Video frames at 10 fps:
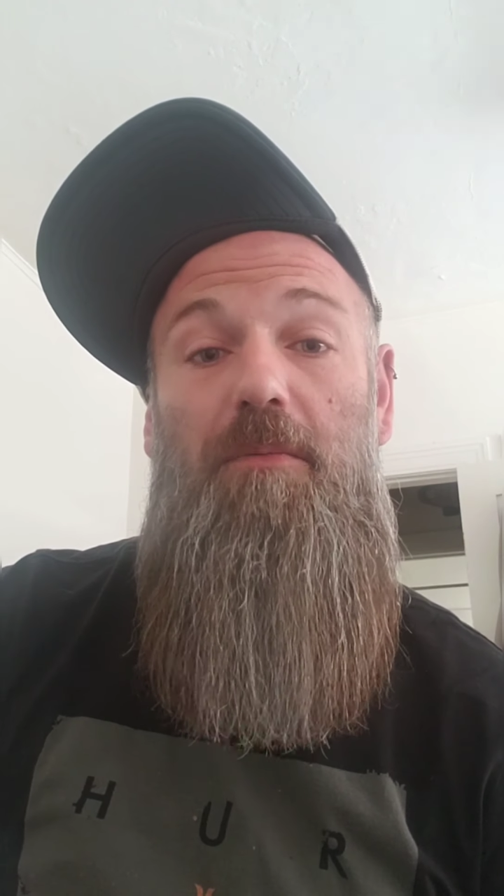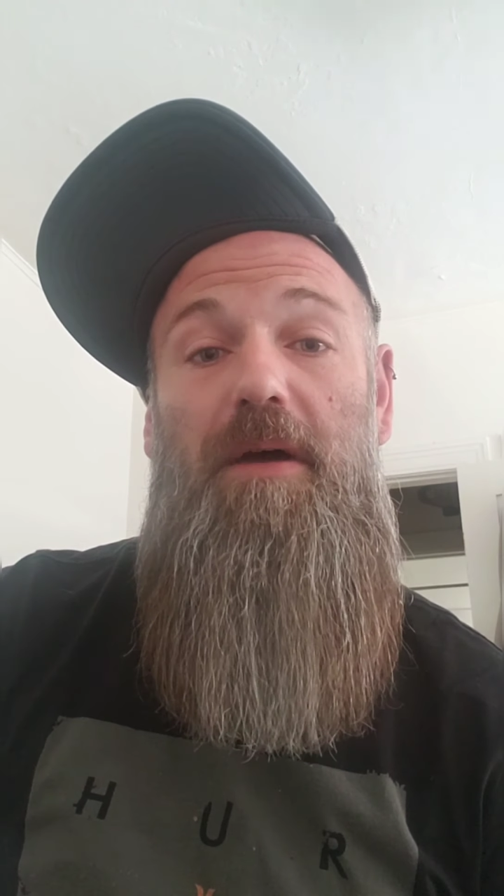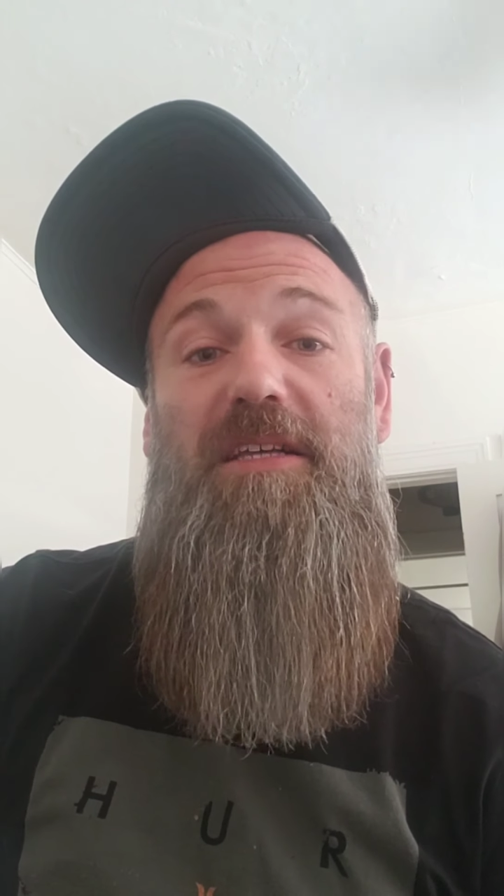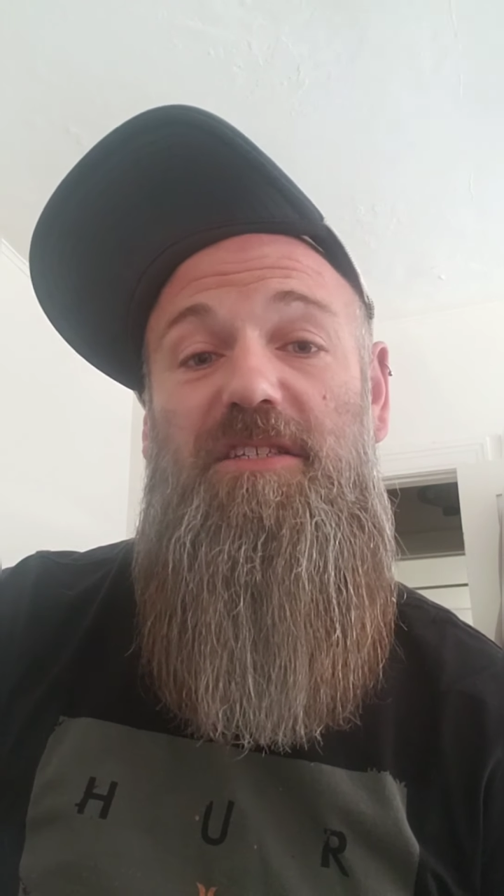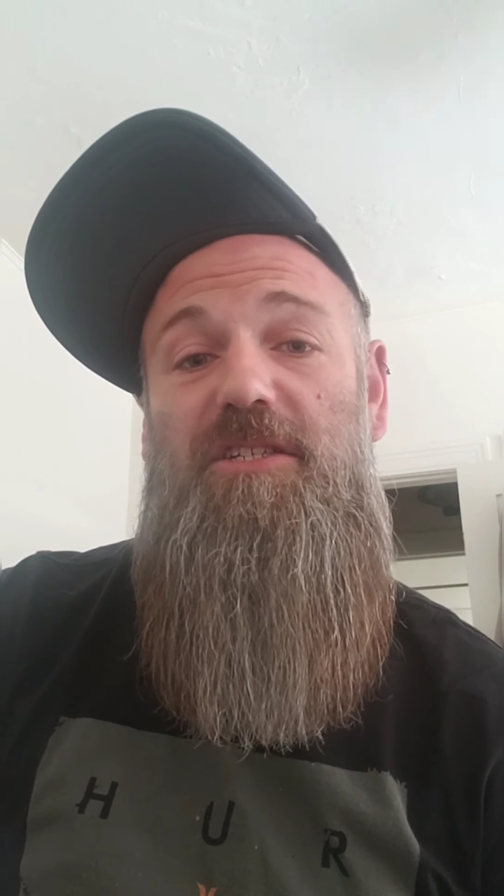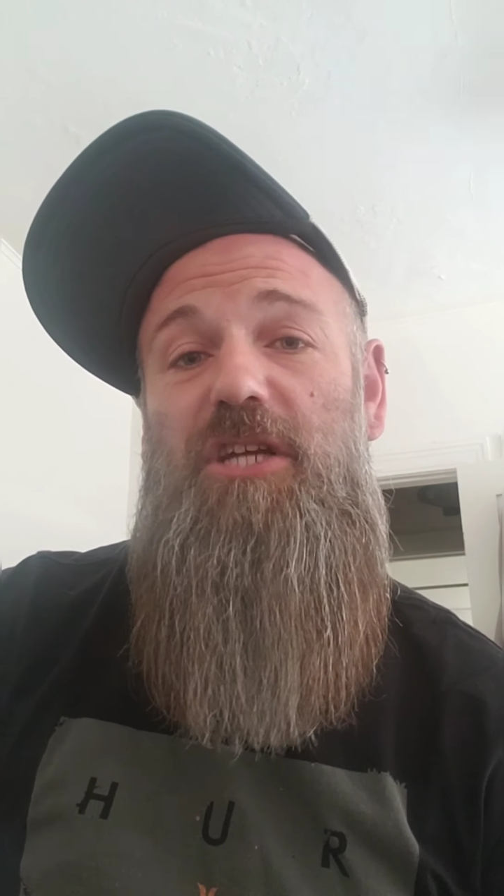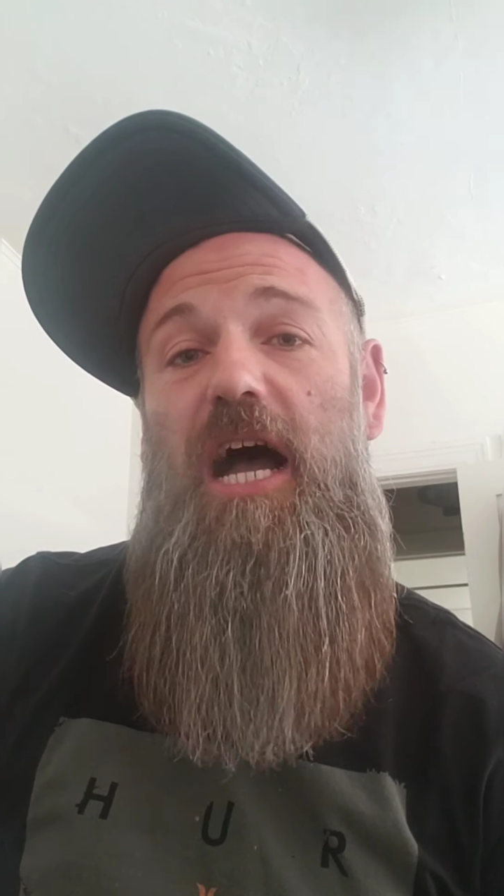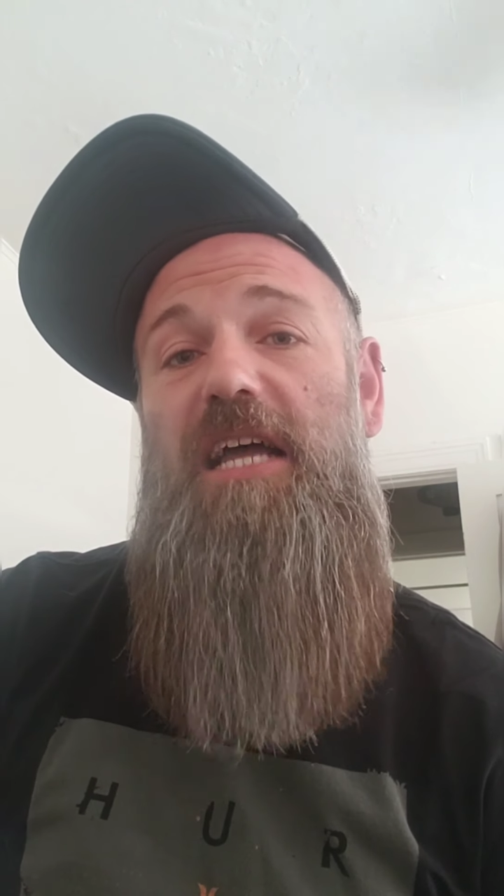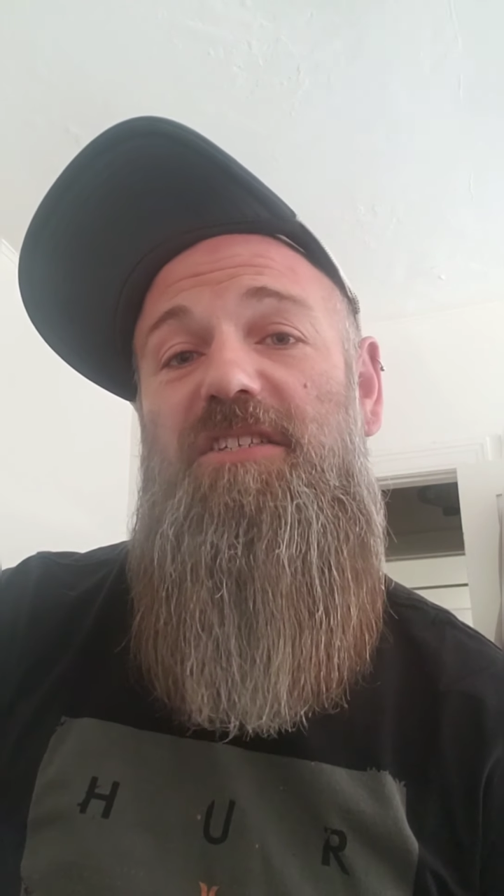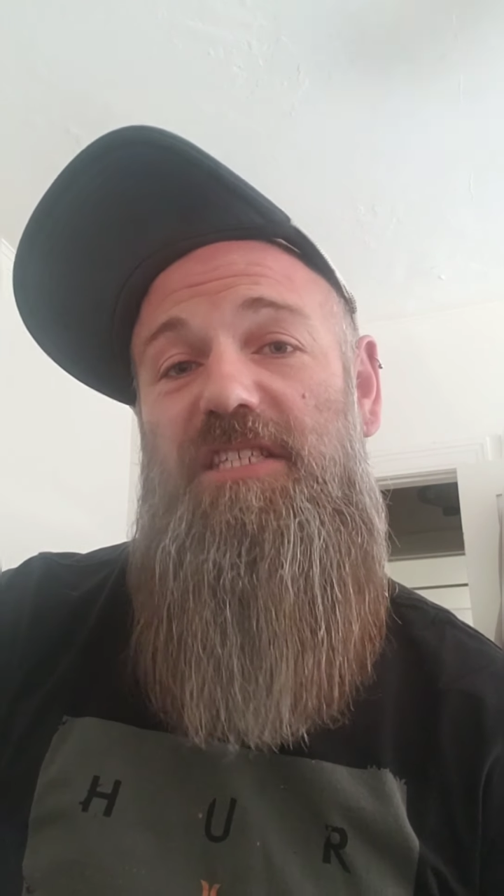message
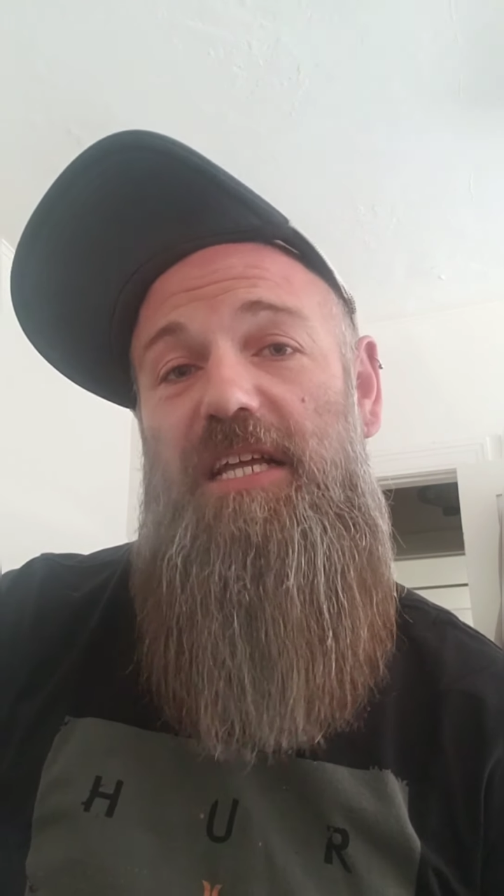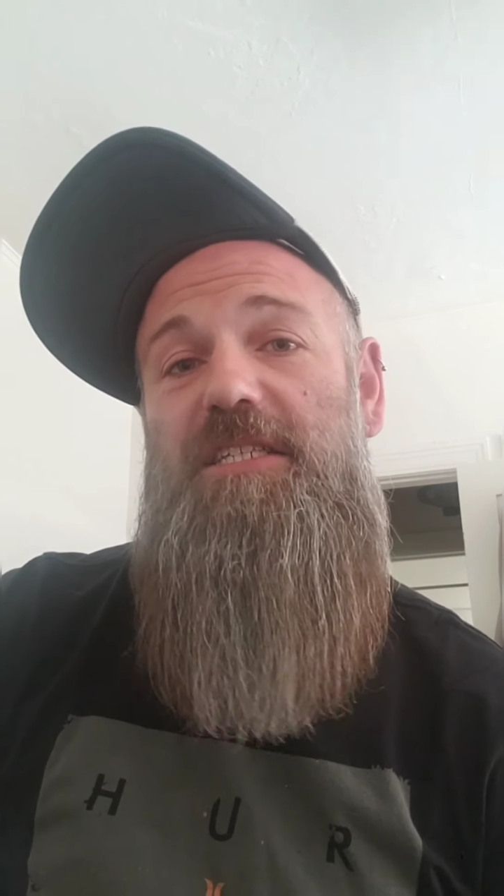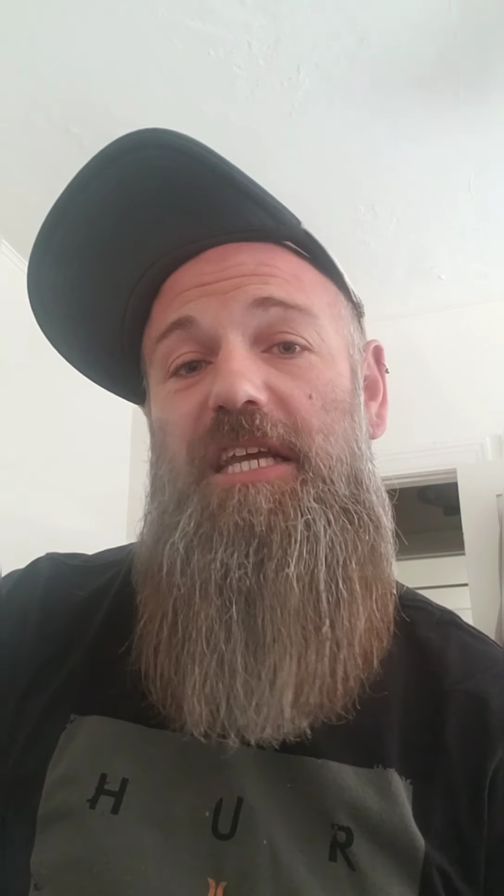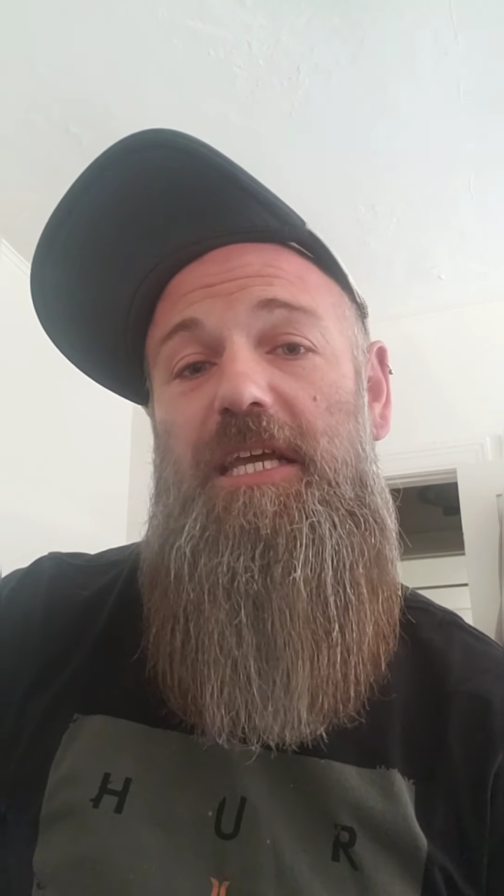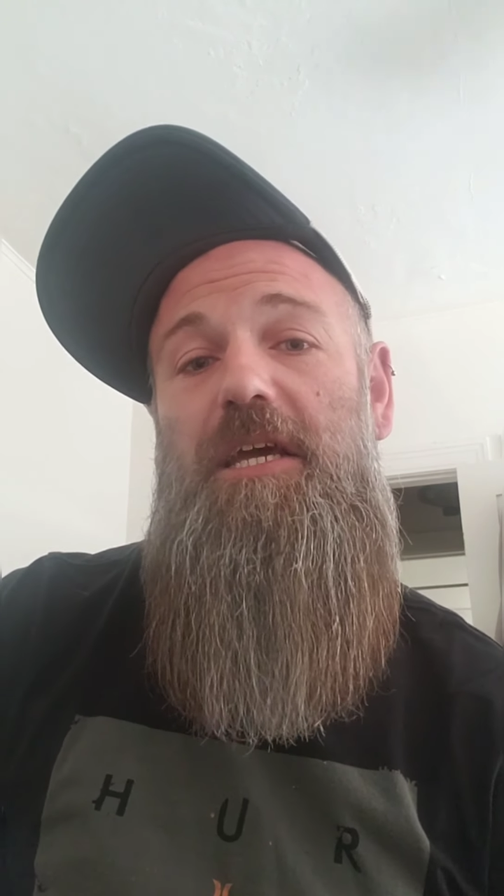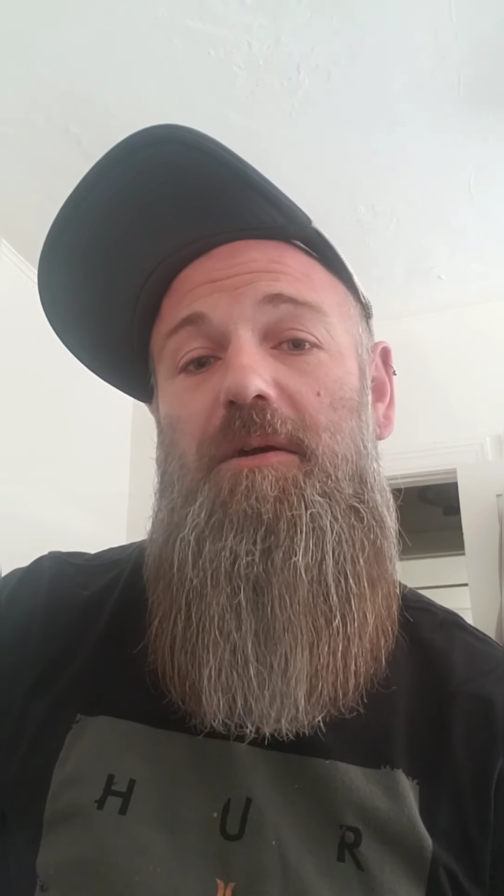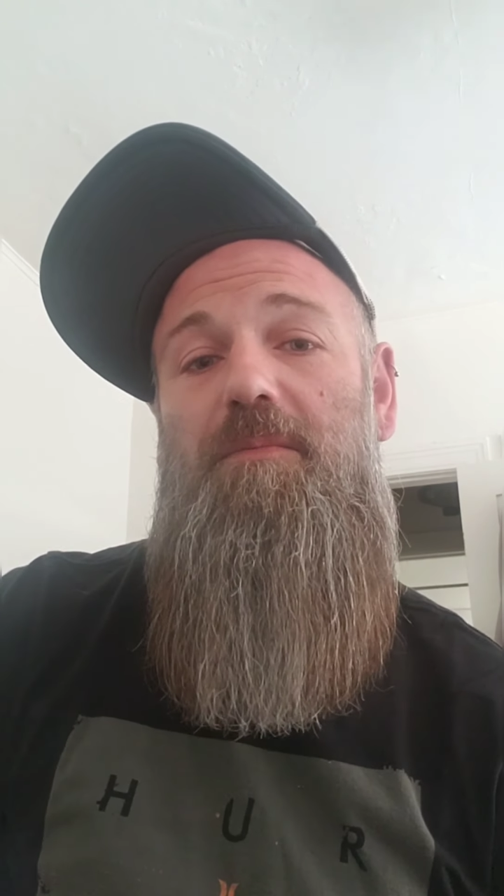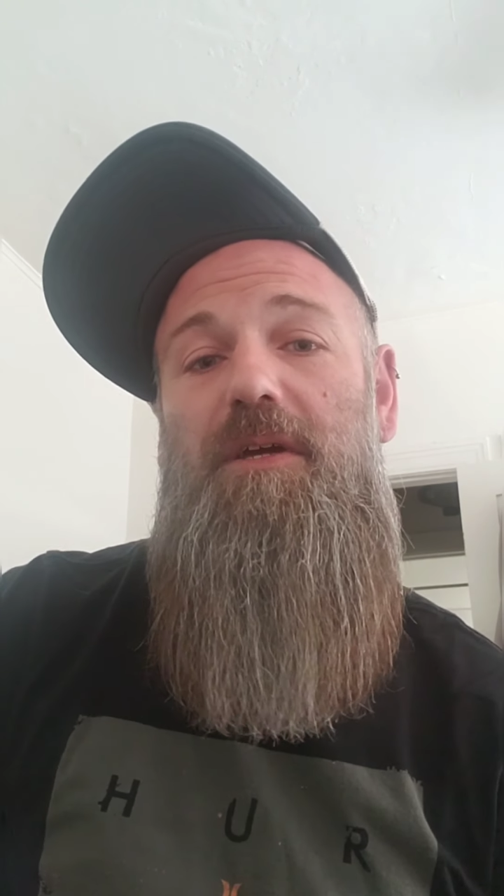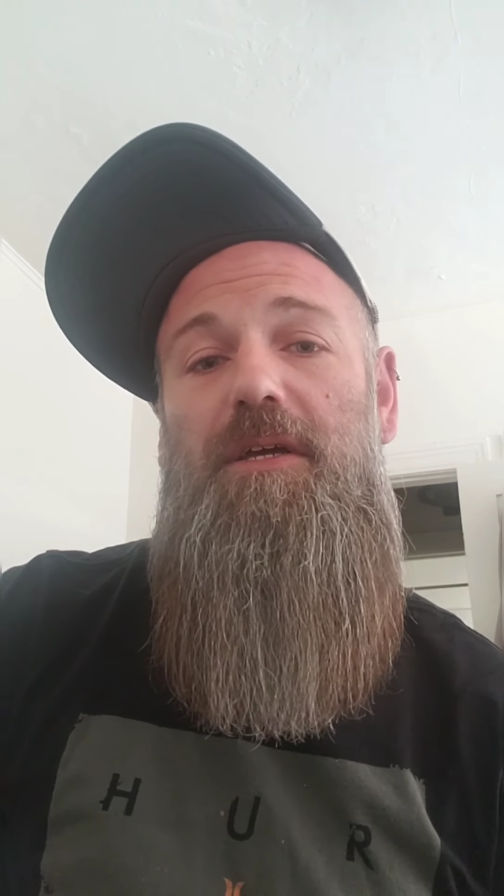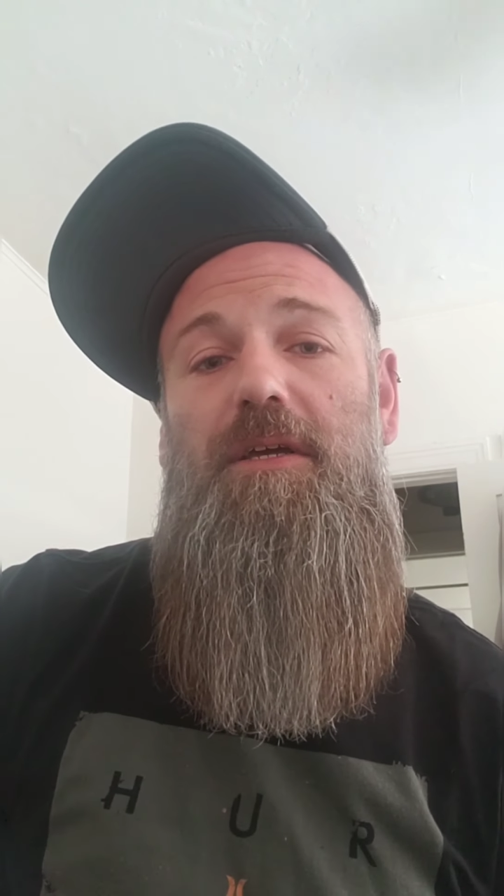I sent to him